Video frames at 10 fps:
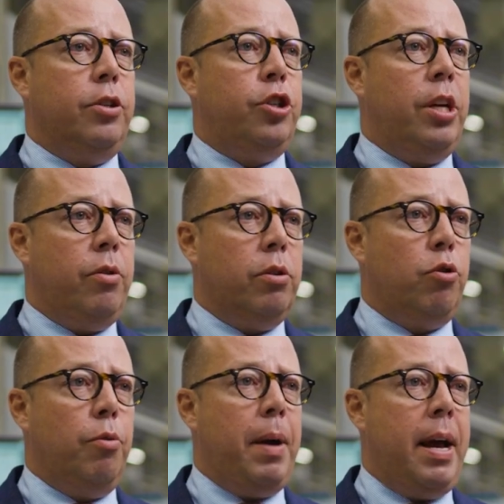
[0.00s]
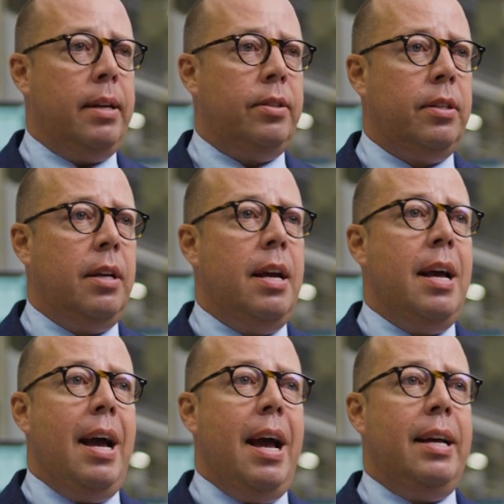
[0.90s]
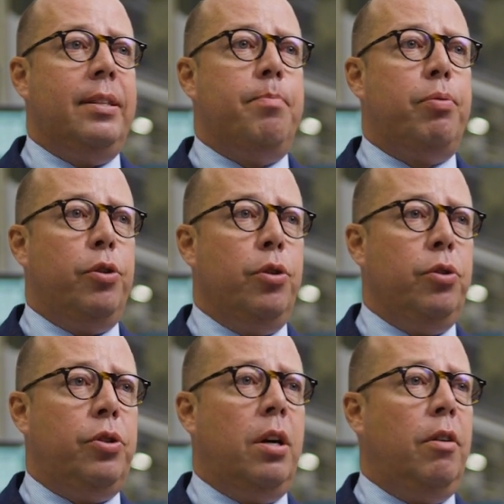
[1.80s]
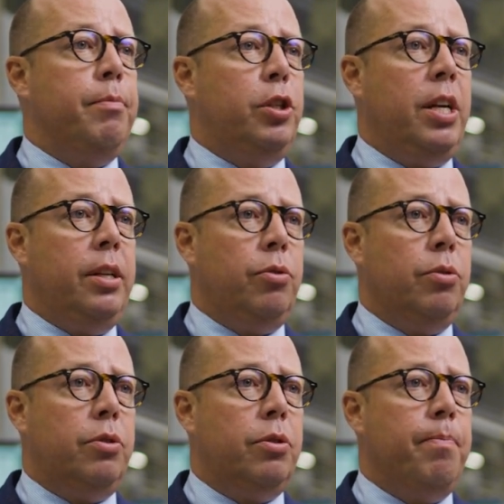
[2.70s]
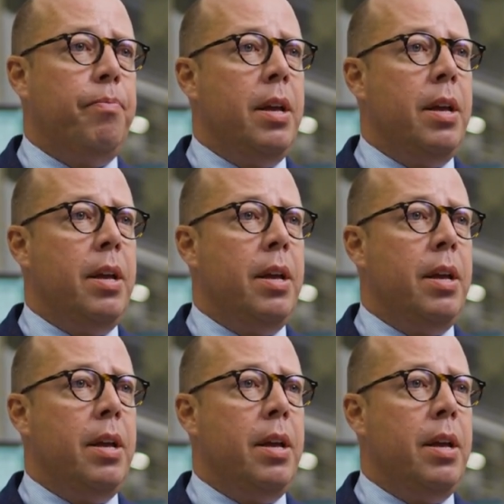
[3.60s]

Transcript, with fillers: the Chiron Group has as a producer of machine tools